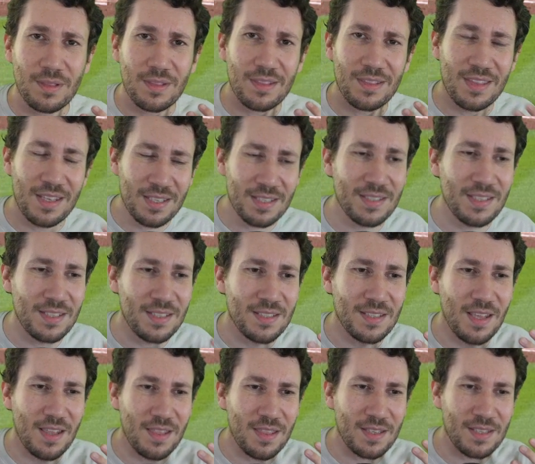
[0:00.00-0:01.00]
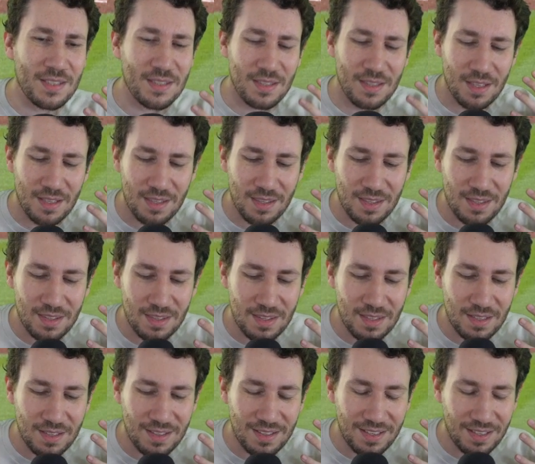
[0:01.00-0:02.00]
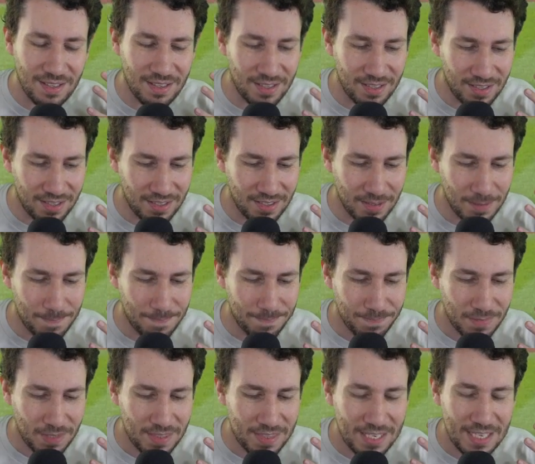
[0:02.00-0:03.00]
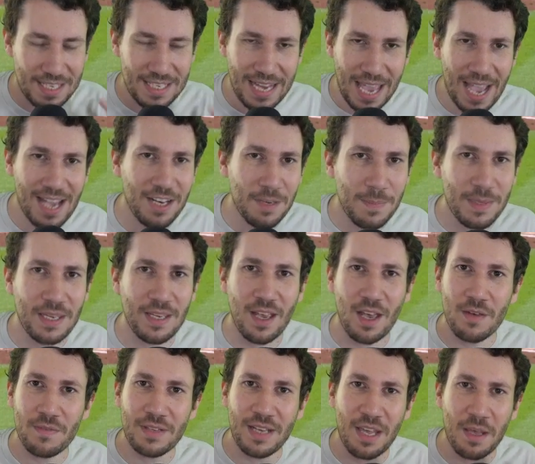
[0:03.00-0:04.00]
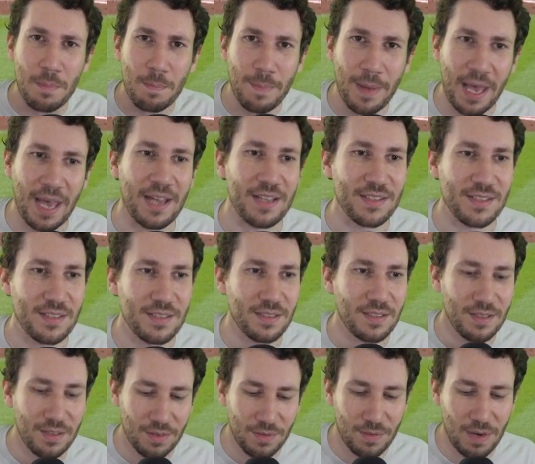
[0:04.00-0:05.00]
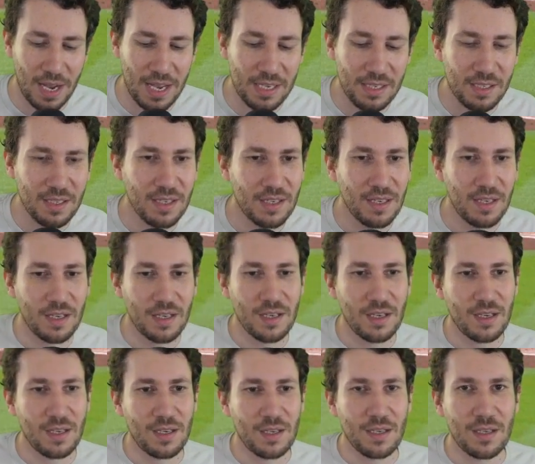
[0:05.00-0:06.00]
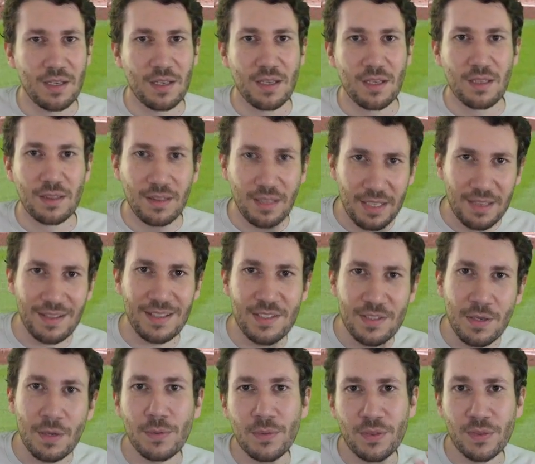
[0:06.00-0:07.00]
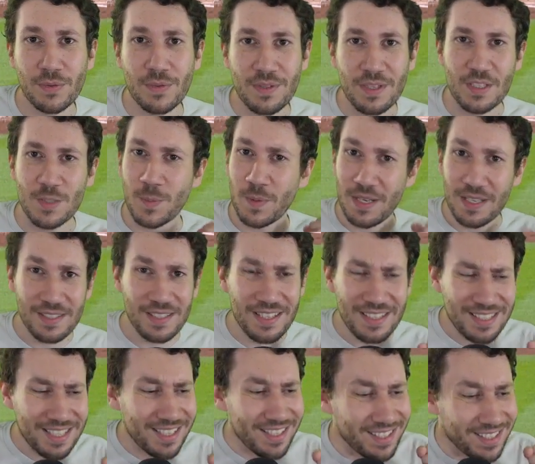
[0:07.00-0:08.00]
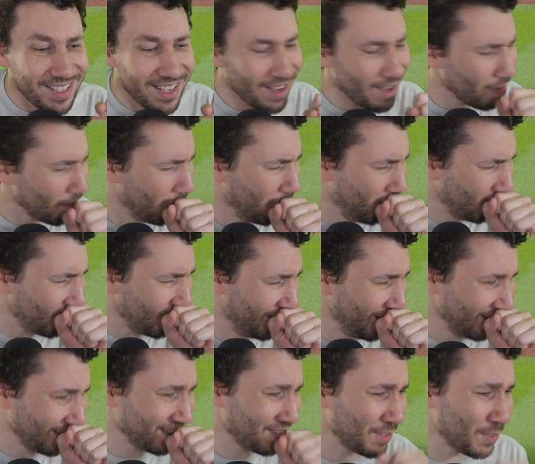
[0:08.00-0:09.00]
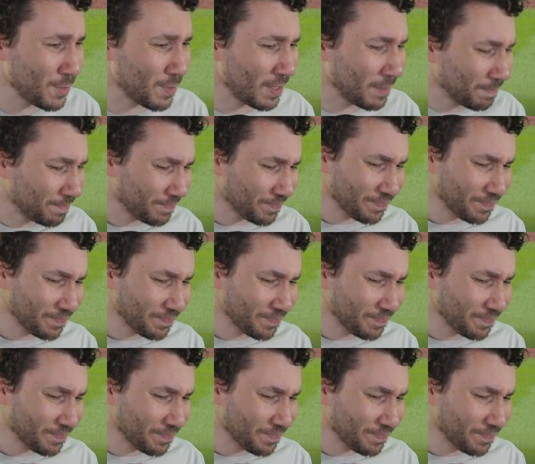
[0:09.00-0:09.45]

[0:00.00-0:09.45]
This is the anatomy of an at-bat, right? Let's go through this, because this is, excuse me,